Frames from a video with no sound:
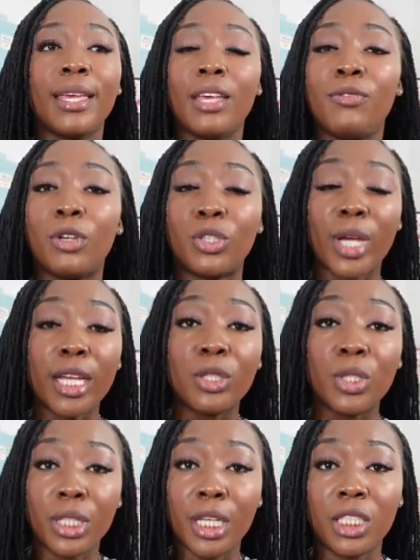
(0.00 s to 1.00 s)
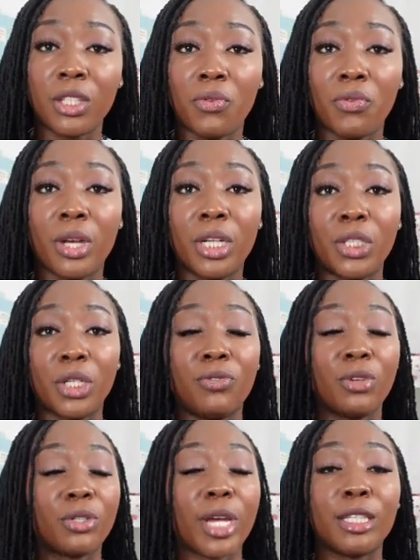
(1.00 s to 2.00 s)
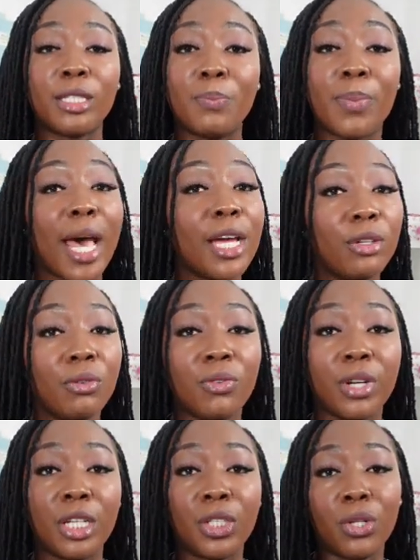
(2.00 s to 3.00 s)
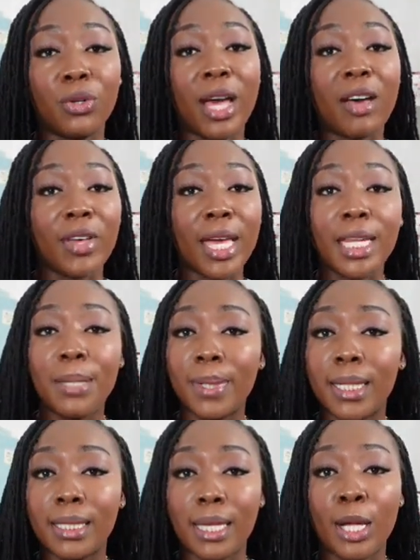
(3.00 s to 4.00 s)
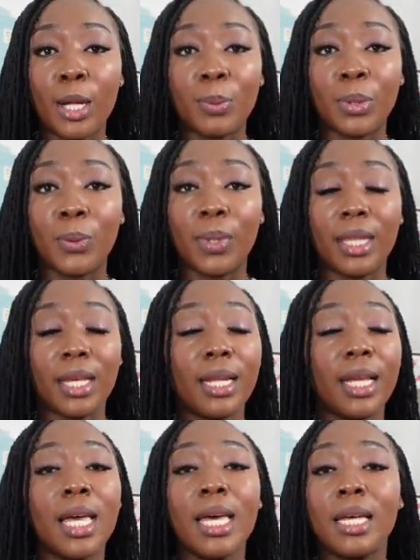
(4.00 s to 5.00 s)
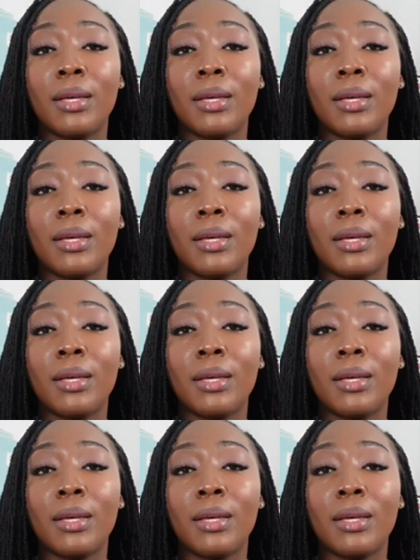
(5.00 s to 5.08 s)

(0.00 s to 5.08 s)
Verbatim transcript: If you're trying to change your furniture, if you're trying to buy new furniture, you don't have anybody to help you with it,